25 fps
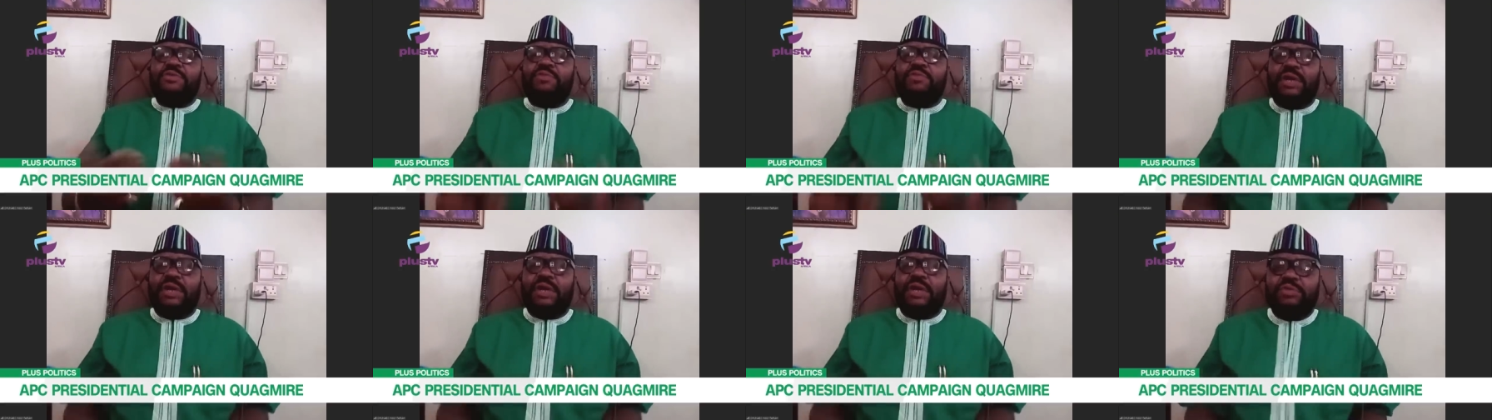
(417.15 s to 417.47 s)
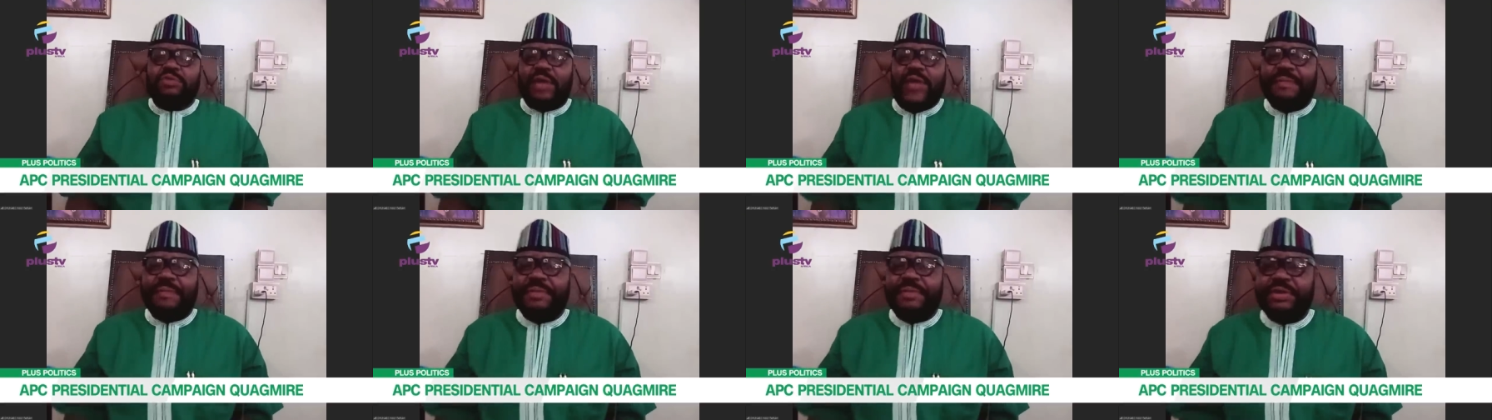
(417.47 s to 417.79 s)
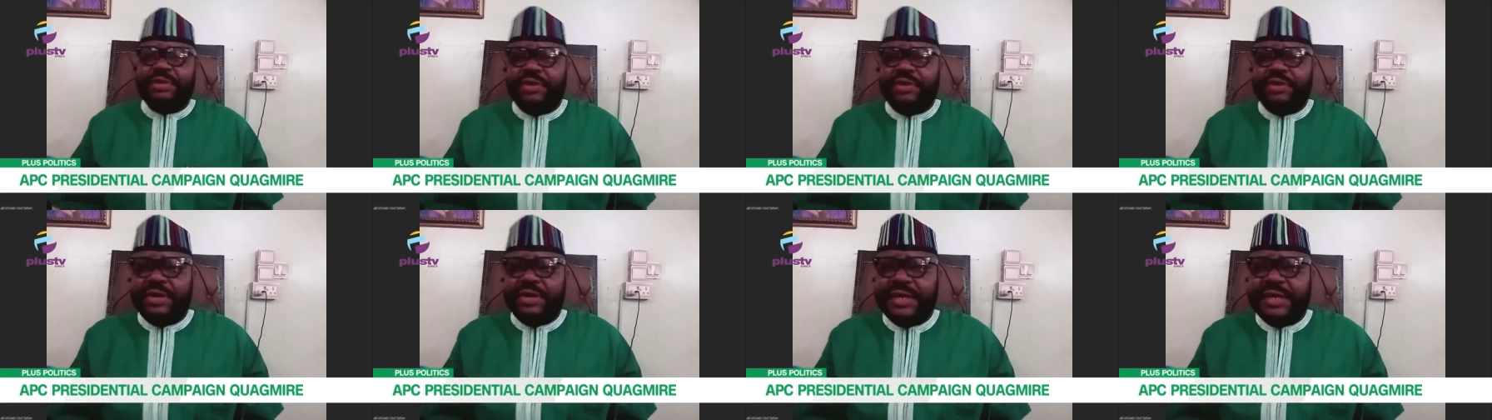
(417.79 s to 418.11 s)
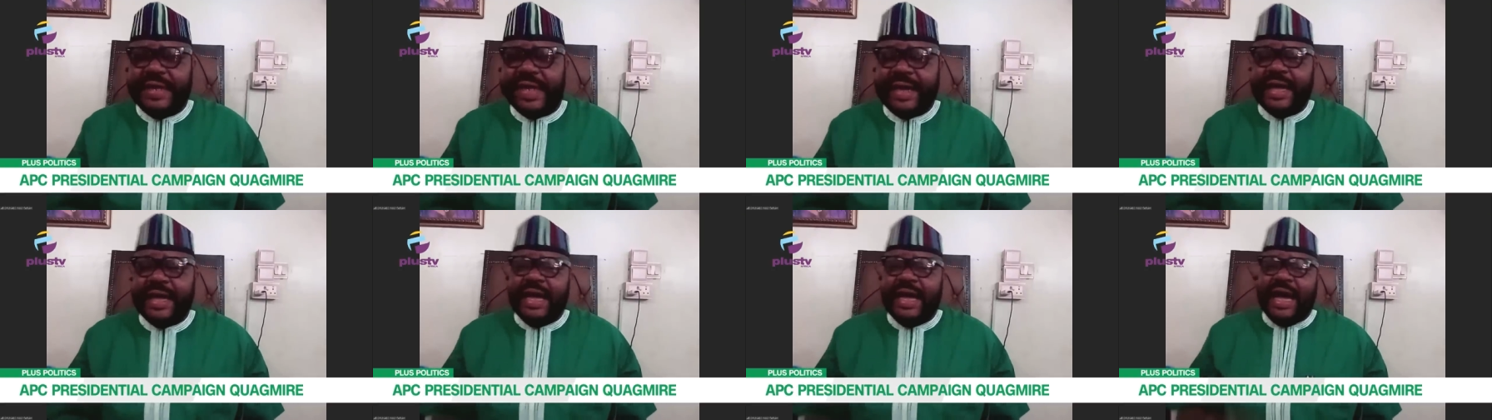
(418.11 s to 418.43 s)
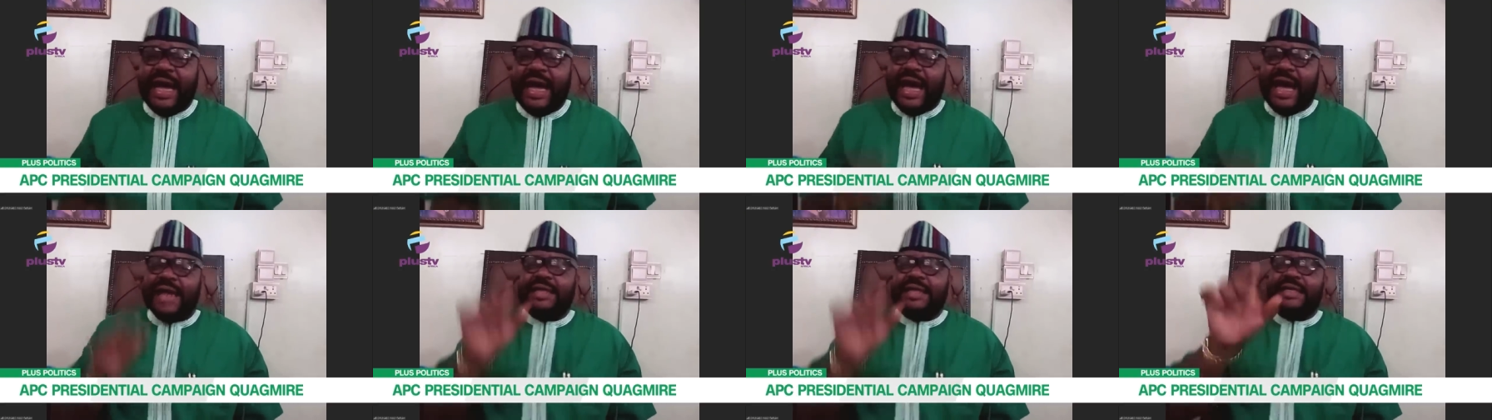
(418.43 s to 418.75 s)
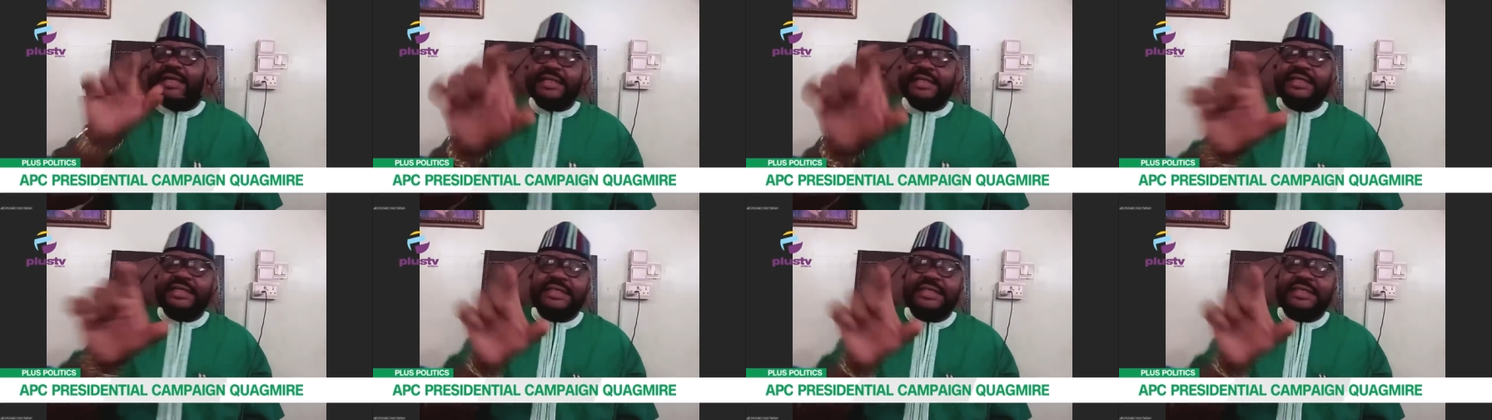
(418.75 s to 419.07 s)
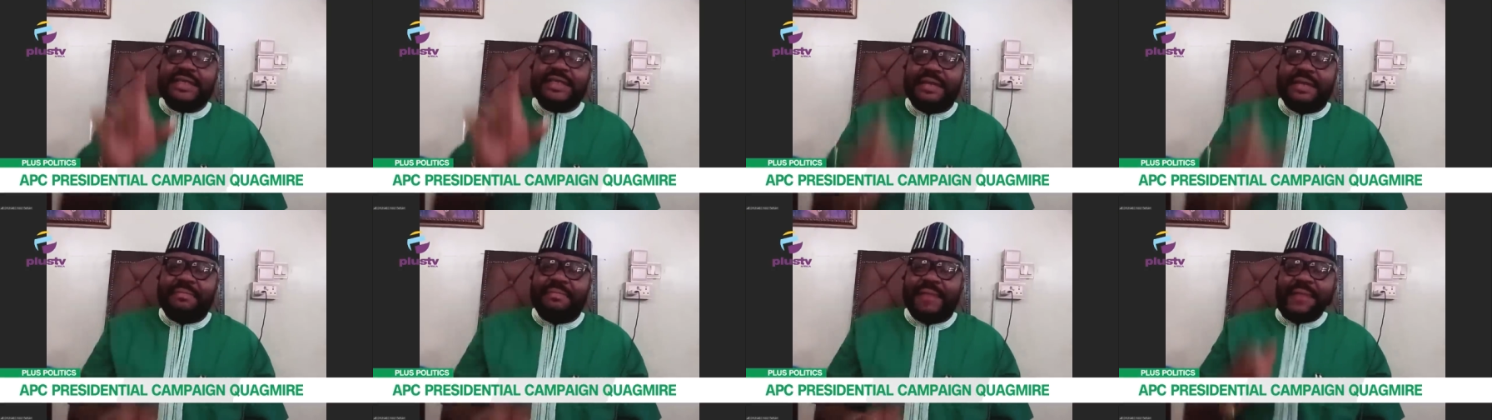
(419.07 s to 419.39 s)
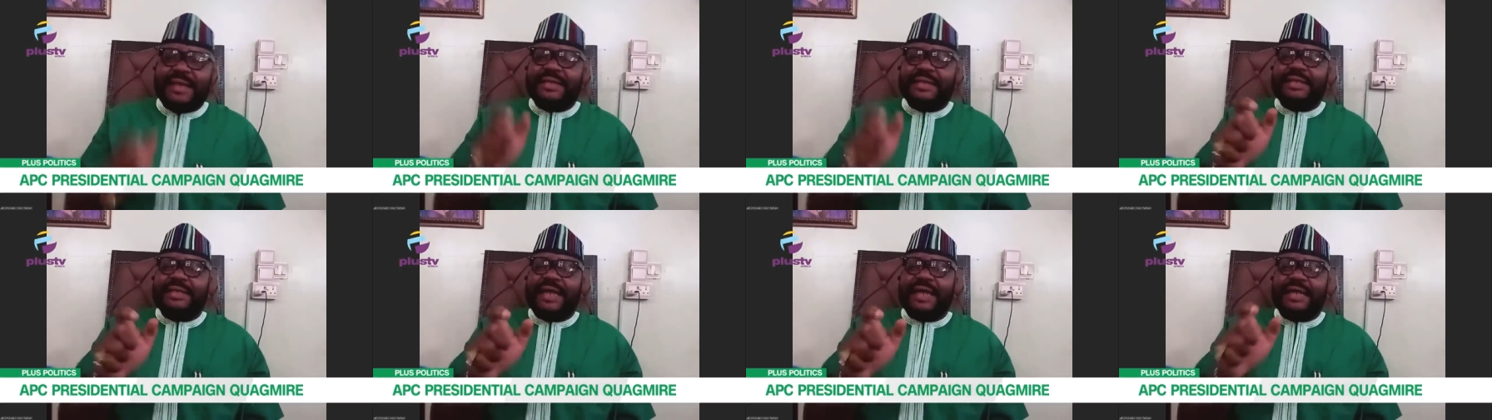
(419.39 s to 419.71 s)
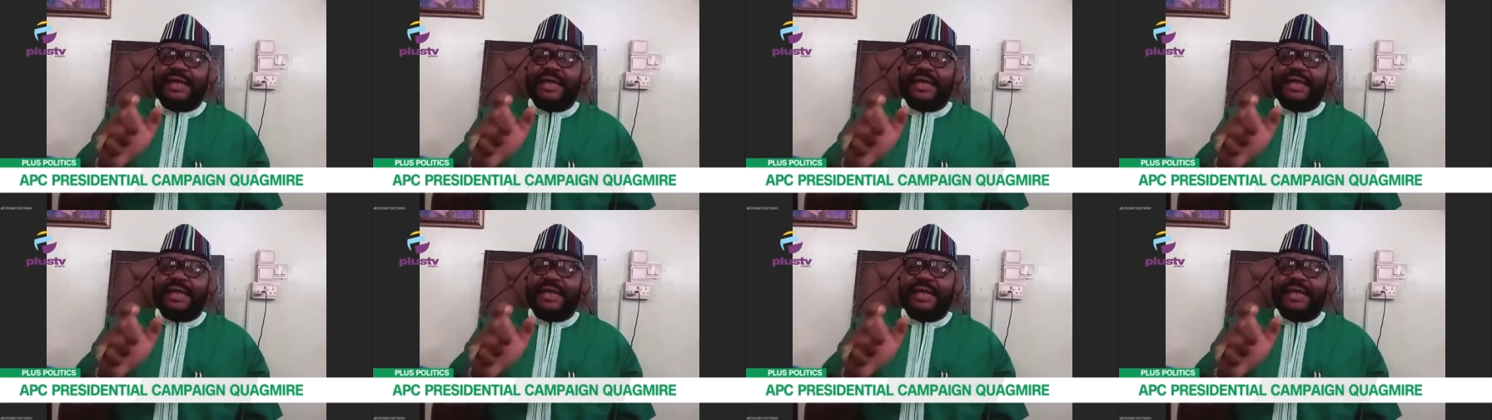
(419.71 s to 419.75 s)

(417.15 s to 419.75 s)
what will I be doing there? And this is the man